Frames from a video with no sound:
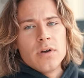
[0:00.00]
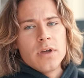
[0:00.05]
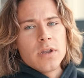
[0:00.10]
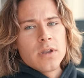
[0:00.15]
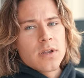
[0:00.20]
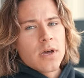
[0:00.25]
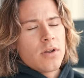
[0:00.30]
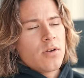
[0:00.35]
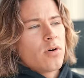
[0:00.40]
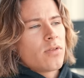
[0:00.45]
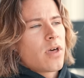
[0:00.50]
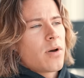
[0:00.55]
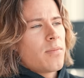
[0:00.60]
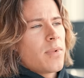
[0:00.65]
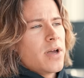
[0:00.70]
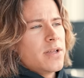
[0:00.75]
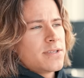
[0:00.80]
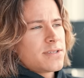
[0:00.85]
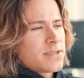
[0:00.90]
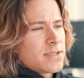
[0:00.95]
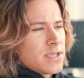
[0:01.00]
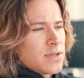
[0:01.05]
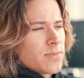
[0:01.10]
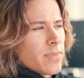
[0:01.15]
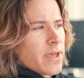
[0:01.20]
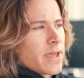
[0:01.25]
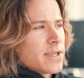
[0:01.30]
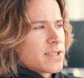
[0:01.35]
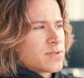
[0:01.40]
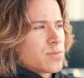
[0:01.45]
And I know that might seem
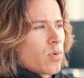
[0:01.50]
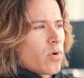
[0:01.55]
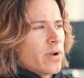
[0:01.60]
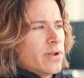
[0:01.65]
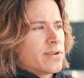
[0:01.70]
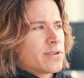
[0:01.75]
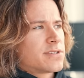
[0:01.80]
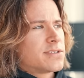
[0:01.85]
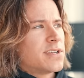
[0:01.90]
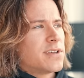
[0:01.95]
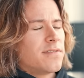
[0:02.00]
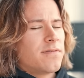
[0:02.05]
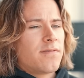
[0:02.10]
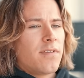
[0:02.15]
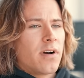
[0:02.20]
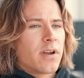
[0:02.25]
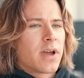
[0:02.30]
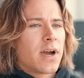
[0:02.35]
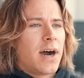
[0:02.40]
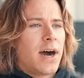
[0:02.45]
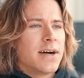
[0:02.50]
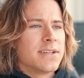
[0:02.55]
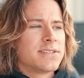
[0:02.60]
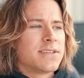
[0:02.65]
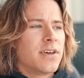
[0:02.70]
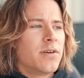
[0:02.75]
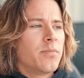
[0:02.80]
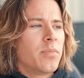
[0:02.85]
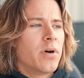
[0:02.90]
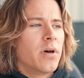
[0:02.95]
like it's more interesting, fun
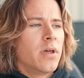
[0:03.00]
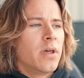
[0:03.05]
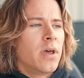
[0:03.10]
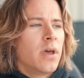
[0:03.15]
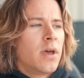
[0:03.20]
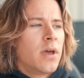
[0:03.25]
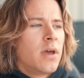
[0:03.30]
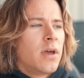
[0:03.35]
content, but